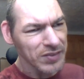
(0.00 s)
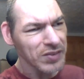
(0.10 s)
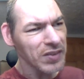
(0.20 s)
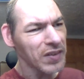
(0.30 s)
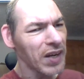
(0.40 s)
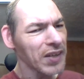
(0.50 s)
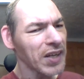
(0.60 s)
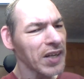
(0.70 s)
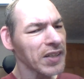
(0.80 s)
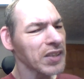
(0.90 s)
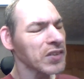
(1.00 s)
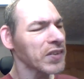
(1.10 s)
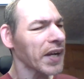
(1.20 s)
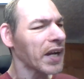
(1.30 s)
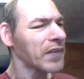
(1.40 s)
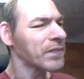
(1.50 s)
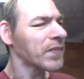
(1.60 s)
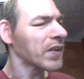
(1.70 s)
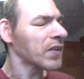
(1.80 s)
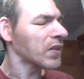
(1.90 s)
So I gotta do that,
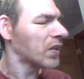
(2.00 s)
but